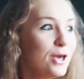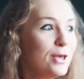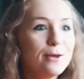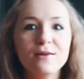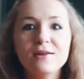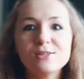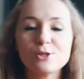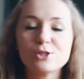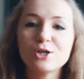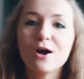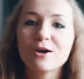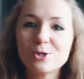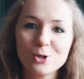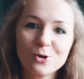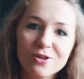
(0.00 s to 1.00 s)
you need to
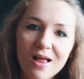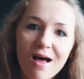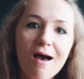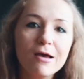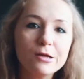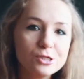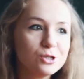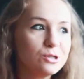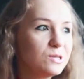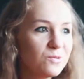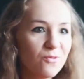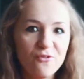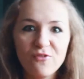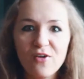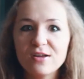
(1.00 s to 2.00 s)
talk to clients, you need to
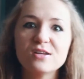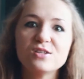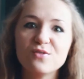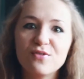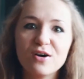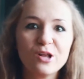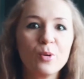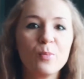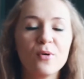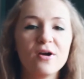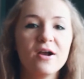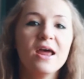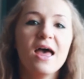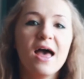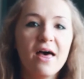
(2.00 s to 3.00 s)
find a
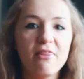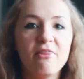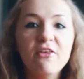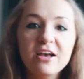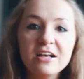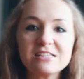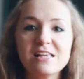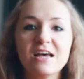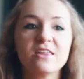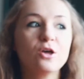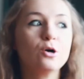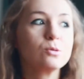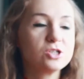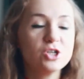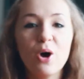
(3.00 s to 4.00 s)
developer and things like
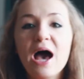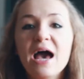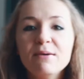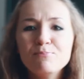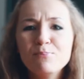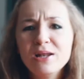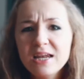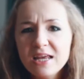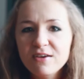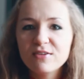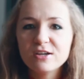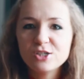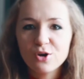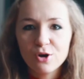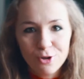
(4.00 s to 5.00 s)
those. So I believe
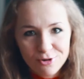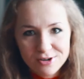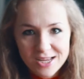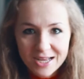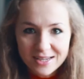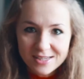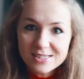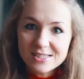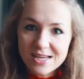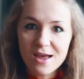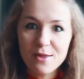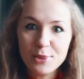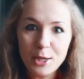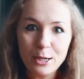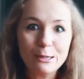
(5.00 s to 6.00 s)
that you already
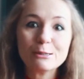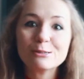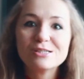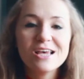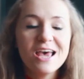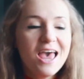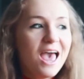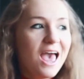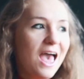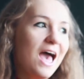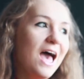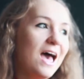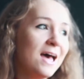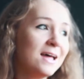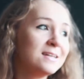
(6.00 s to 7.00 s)
understand those,
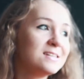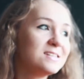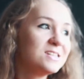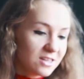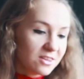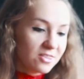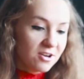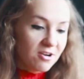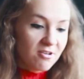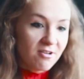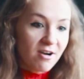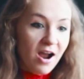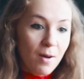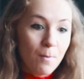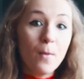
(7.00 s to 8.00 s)
and there
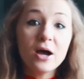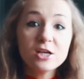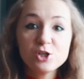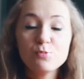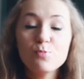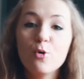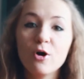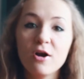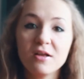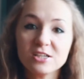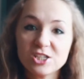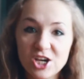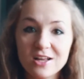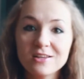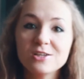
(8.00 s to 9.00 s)
are much more
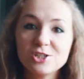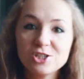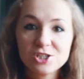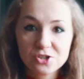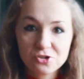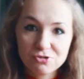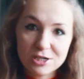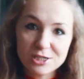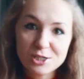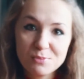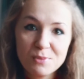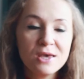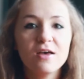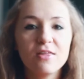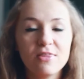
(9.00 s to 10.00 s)
challenges, trust
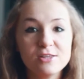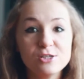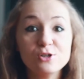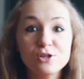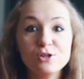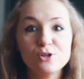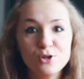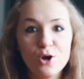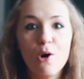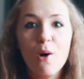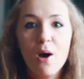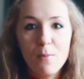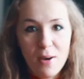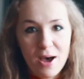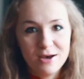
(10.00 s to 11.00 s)
me, that you need to know
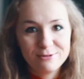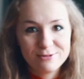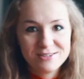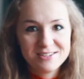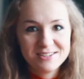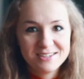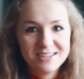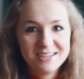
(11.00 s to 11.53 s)
about.